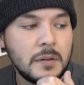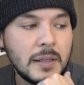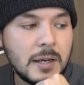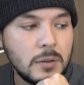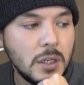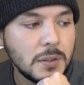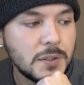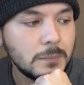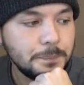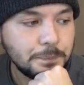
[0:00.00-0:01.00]
that's how it
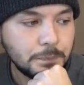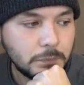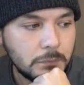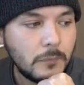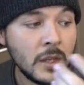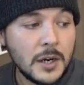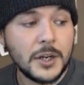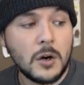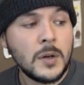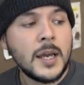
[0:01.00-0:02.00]
looks. There you
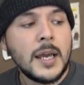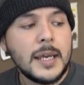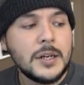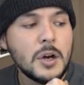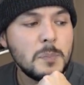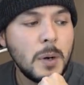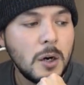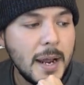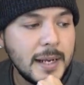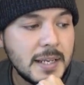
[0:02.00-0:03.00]
go. He noted
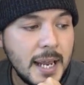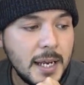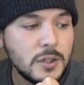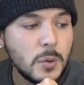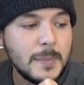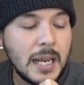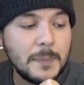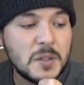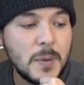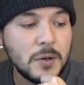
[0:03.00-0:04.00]
Paul Ryan's age when he
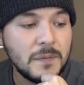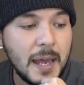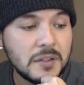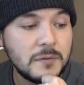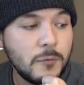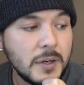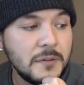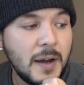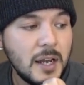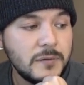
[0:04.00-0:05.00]
became the Speaker of the House. At
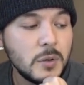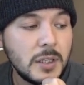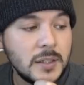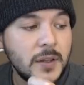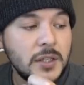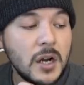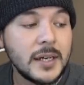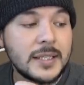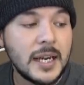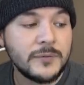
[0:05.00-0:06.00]
45, he was elected the
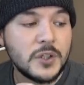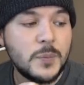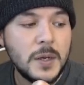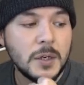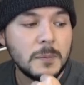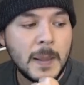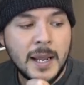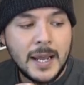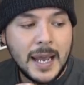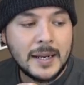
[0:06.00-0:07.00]
youngest ever Speaker,
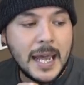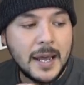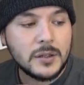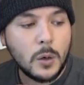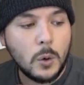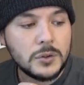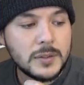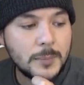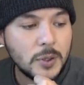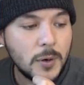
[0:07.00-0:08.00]
and added, older
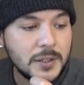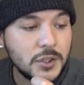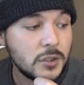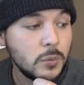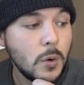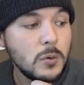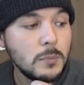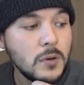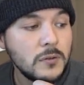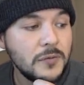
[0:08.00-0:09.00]
Democrats just won't
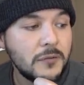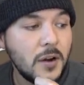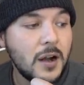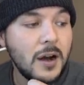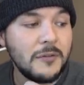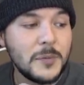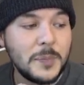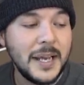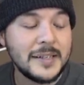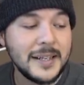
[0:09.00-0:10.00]
move the fuck off the
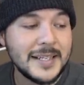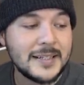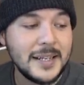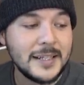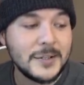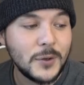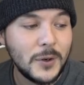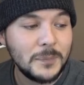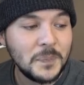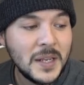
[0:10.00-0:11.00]
plate and let us take
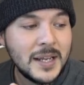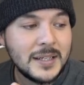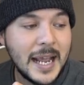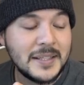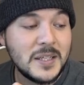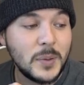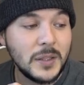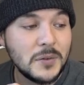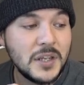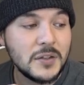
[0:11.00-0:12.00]
control. Nancy
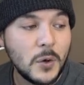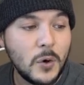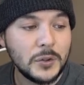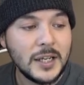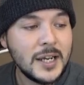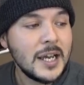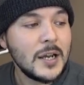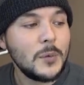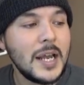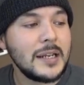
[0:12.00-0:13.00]
Pelosi is old.
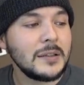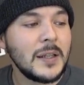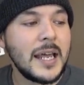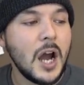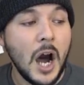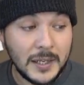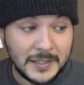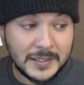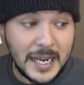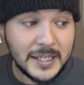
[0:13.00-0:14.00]
We let
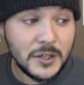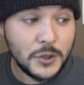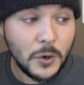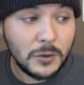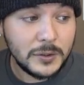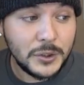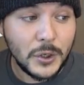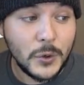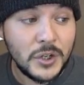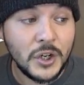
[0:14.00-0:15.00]
us take control?
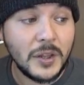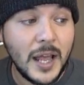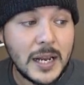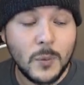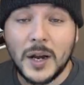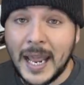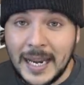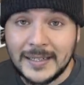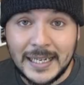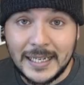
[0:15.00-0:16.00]
Dude, you're like, what,
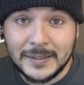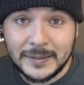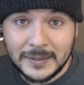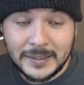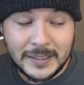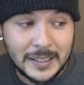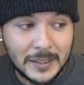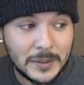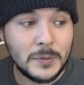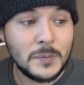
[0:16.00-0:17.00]
18?
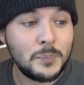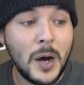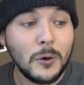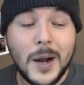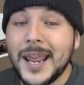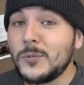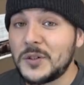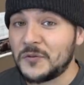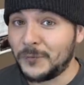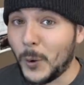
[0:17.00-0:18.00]
Paul Ryan
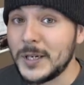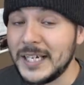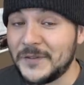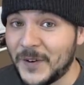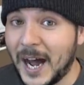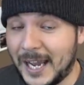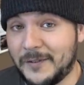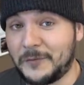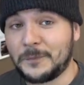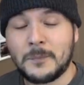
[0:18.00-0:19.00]
was
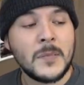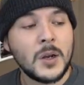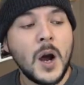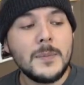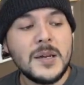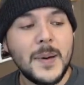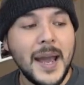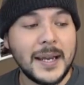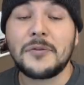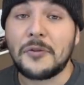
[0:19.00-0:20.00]
45. Call me
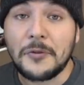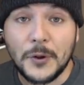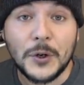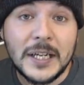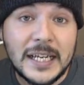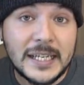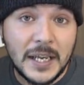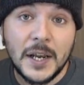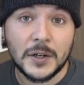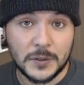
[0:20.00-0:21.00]
back in 30
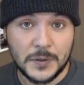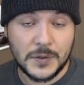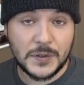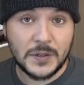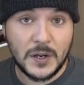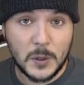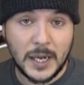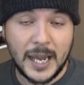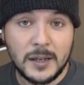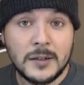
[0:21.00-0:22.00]
years,
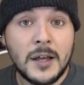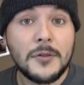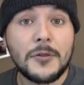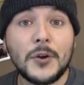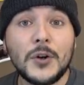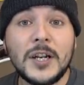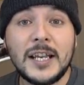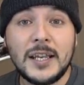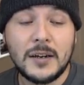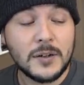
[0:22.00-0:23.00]
okay? 30
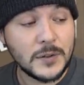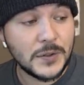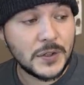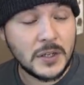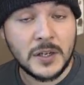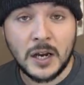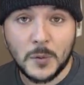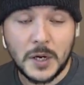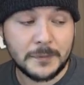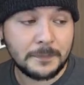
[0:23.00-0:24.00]
years,
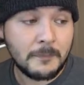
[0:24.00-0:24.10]
young one.